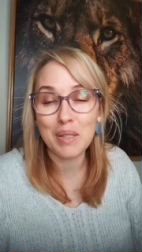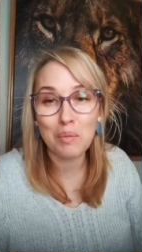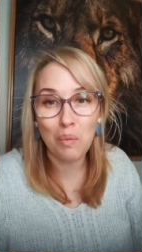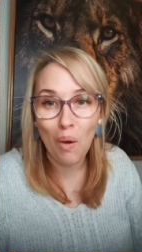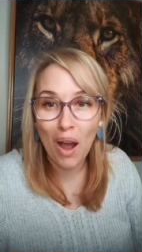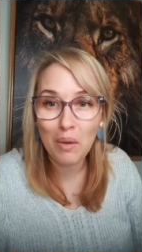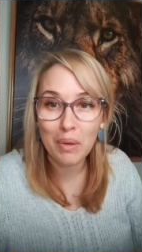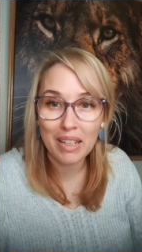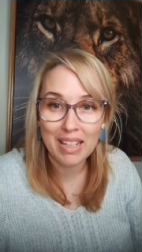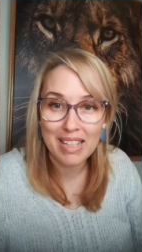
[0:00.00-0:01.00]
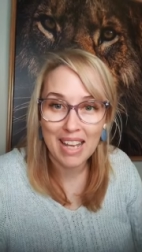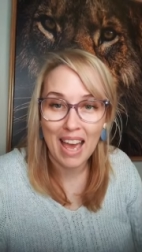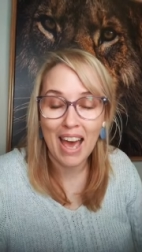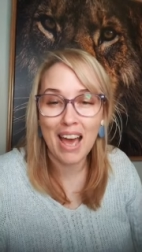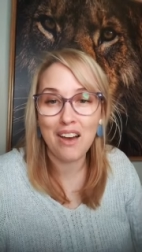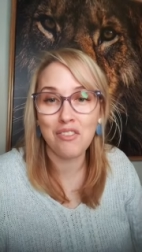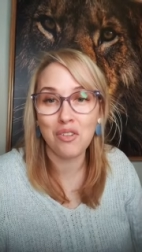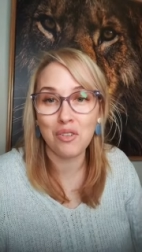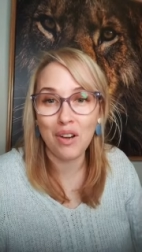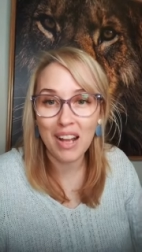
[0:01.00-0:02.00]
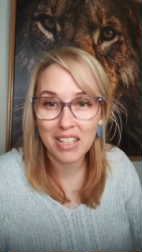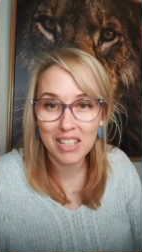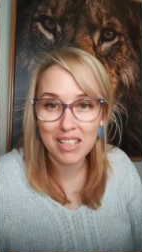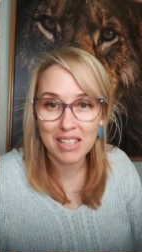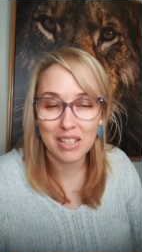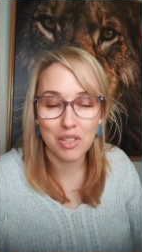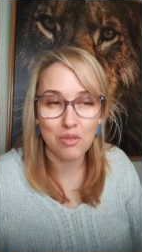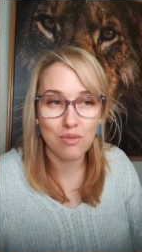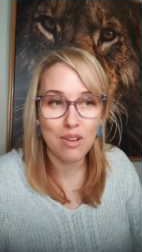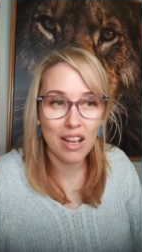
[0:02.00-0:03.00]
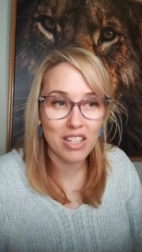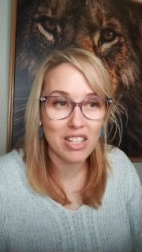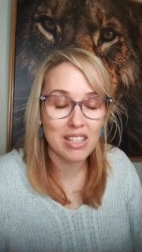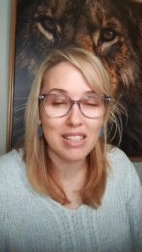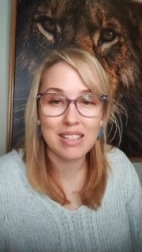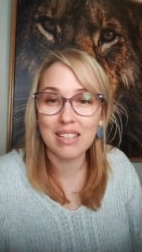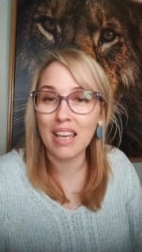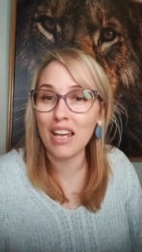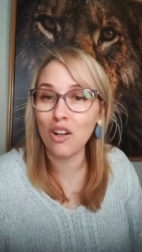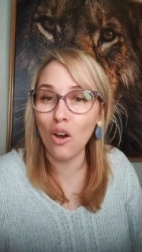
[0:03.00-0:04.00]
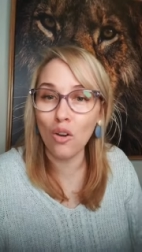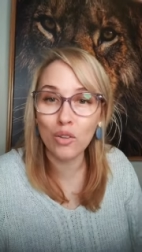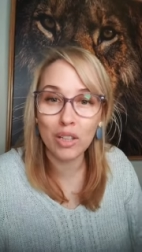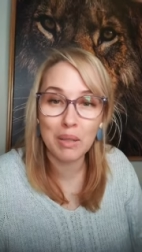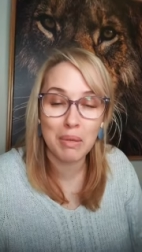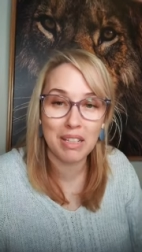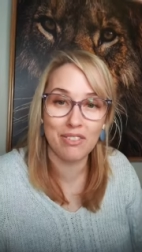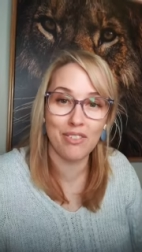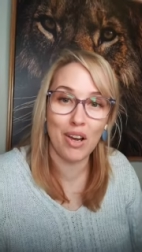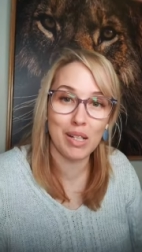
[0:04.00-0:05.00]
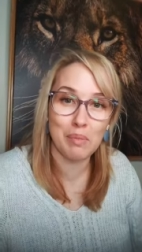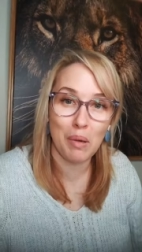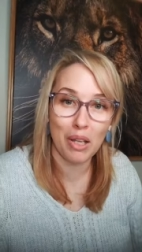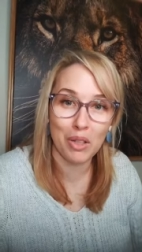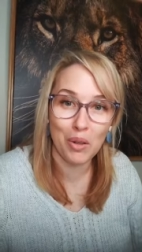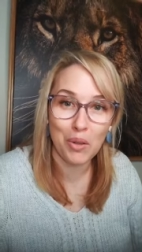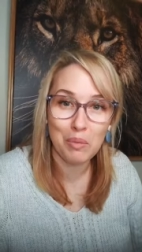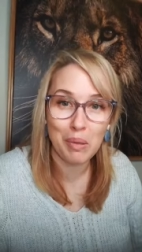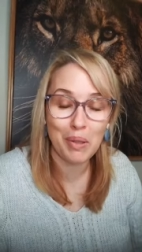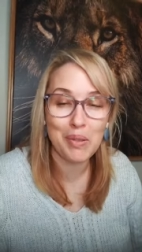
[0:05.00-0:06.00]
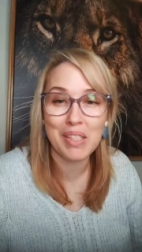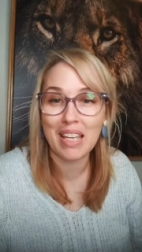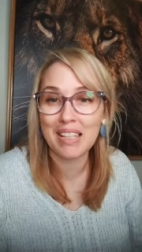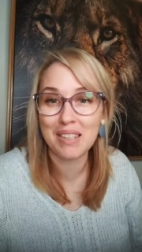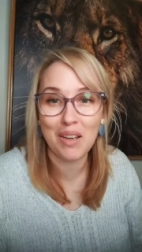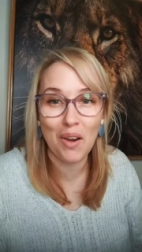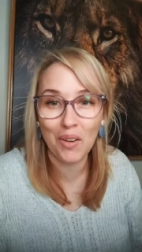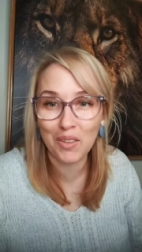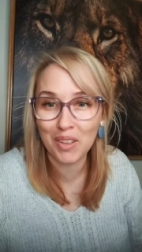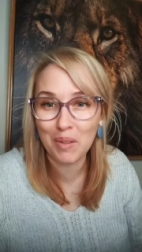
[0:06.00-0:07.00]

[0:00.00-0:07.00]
This is why we need to have righteousness. Righteousness can only be defined by God because He's the